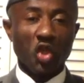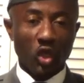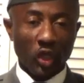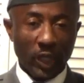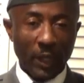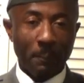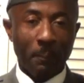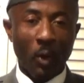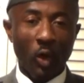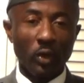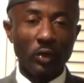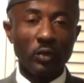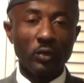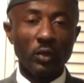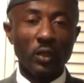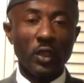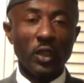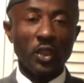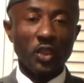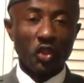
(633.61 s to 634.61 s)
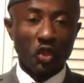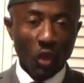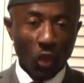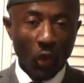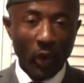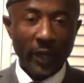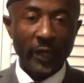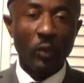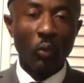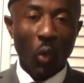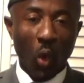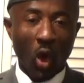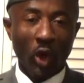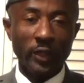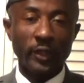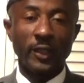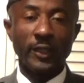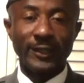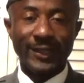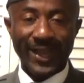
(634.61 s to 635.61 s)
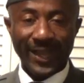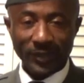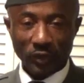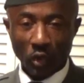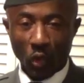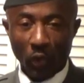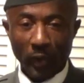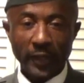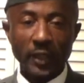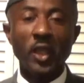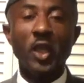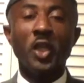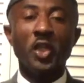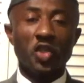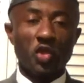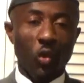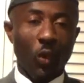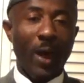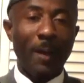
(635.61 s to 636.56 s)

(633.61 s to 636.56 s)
to keep on doing what they are doing